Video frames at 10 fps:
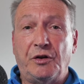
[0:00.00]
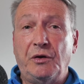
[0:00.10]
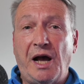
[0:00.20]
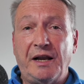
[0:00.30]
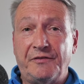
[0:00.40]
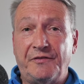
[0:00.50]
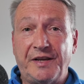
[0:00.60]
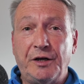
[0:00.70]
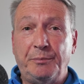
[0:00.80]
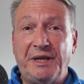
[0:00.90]
you gotta
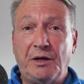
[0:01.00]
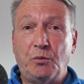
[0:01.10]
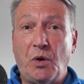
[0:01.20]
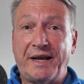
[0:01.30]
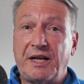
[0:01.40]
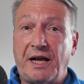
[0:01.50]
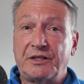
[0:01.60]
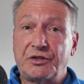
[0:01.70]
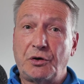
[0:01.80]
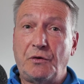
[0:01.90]
fear me and whatnot
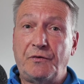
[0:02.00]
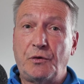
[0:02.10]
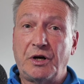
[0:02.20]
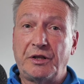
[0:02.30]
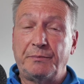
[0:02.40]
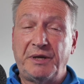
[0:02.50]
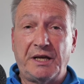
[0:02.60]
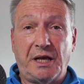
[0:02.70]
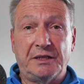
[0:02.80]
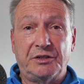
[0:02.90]
and so forth
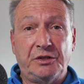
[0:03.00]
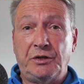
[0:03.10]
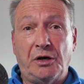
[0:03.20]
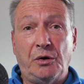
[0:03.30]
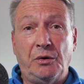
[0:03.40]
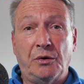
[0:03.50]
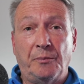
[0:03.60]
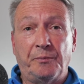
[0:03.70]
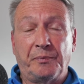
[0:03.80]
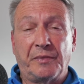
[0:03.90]
because, you know,
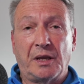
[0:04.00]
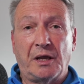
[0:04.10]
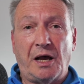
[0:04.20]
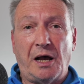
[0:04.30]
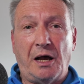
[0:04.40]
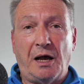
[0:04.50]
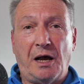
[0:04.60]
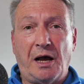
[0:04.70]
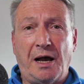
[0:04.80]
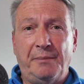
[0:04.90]

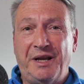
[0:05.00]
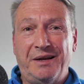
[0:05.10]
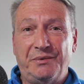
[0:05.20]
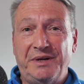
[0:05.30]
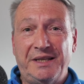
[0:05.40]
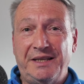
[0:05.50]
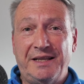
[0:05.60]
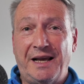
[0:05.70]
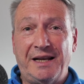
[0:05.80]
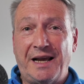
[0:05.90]
I'm not really
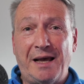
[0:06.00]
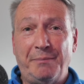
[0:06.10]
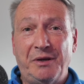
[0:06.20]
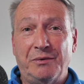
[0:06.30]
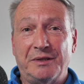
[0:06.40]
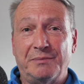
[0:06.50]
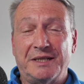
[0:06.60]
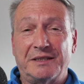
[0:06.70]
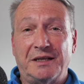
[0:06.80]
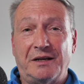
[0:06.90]
that happy with
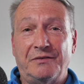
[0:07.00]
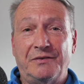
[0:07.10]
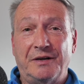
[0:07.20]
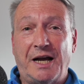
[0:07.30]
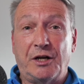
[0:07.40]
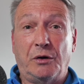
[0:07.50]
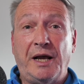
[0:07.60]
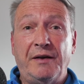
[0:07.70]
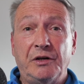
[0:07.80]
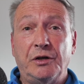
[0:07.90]
myself. I don't
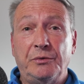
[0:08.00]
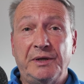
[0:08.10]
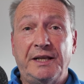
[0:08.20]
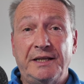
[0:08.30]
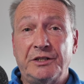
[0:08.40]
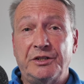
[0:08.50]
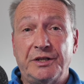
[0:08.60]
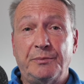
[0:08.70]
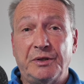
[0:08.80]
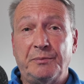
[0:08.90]
have a good
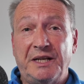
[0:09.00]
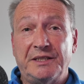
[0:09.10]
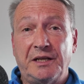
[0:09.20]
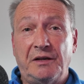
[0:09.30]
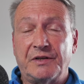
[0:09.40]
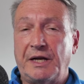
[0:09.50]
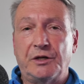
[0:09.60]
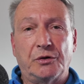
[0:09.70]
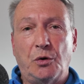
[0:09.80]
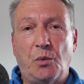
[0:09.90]
relationship with myself, and I
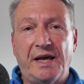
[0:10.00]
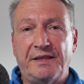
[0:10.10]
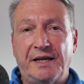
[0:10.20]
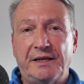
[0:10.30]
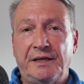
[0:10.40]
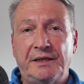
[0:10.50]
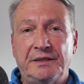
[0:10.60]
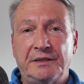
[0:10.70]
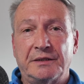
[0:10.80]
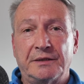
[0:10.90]
don't know why that
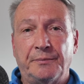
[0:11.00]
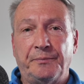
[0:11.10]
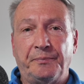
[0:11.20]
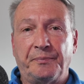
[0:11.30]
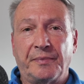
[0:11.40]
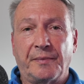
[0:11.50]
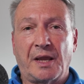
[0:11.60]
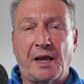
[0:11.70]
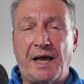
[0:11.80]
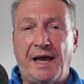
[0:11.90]
is.
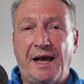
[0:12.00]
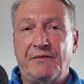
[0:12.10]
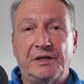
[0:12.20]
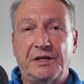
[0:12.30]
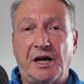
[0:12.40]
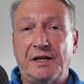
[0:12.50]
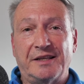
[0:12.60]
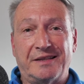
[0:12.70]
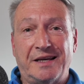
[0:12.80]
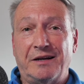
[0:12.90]
I haven't gone to
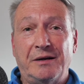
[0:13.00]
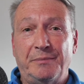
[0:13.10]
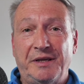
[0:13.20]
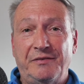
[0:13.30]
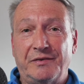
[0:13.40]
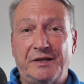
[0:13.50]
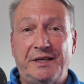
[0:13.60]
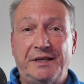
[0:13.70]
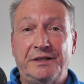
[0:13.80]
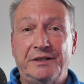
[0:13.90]
therapy for
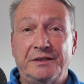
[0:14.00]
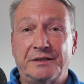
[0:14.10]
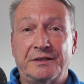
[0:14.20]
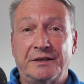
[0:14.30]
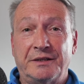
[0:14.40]
years.